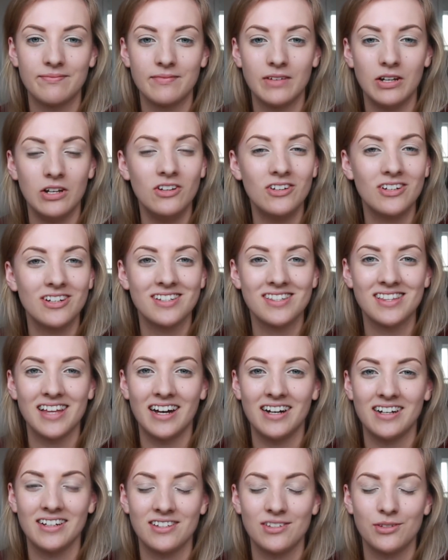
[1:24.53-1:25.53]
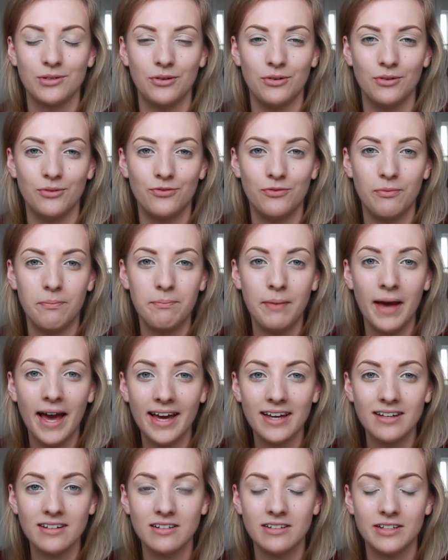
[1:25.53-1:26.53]
Looks that are sort of
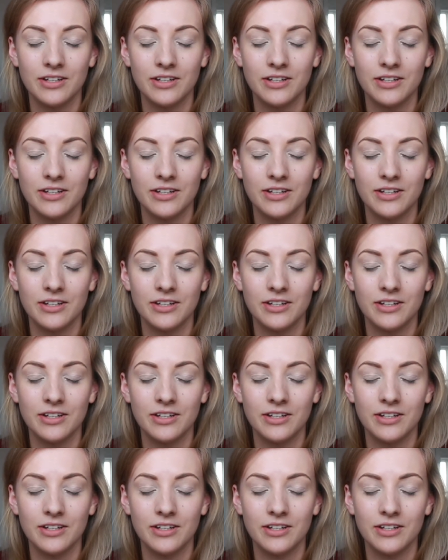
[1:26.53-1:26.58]
pale,